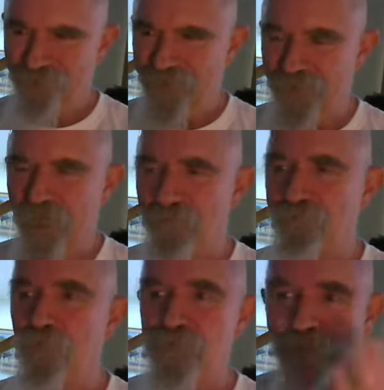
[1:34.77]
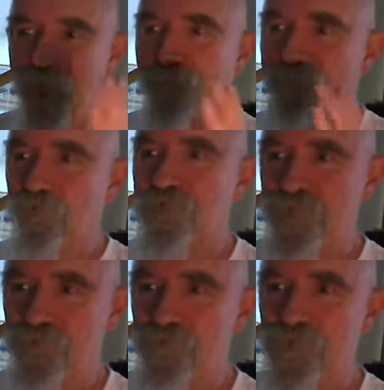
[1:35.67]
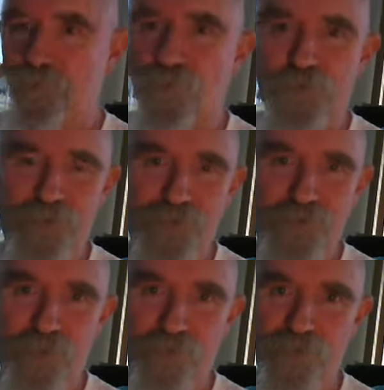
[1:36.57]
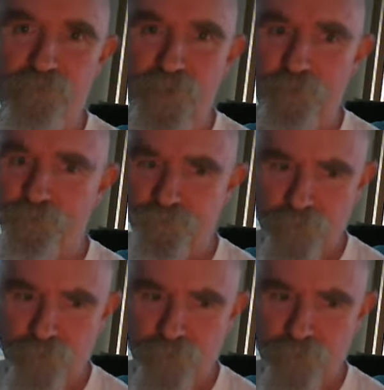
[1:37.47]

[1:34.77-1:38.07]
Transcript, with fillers: and a lot of folks, a lot of folks that do support DCRTV